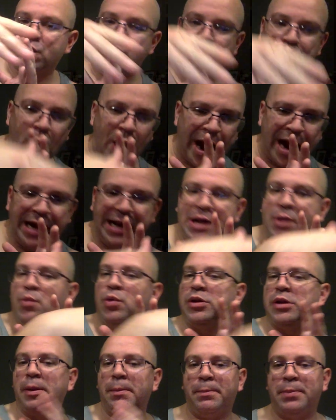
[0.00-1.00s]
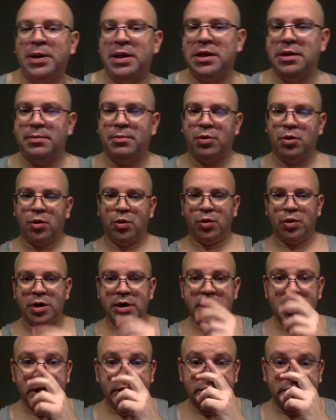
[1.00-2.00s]
riding with the beat, bro.
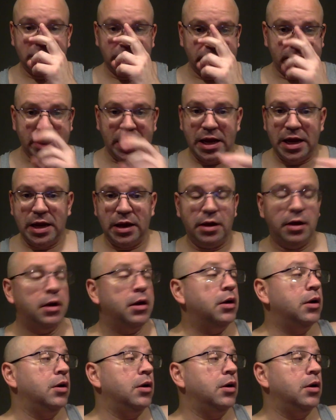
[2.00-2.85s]
Today,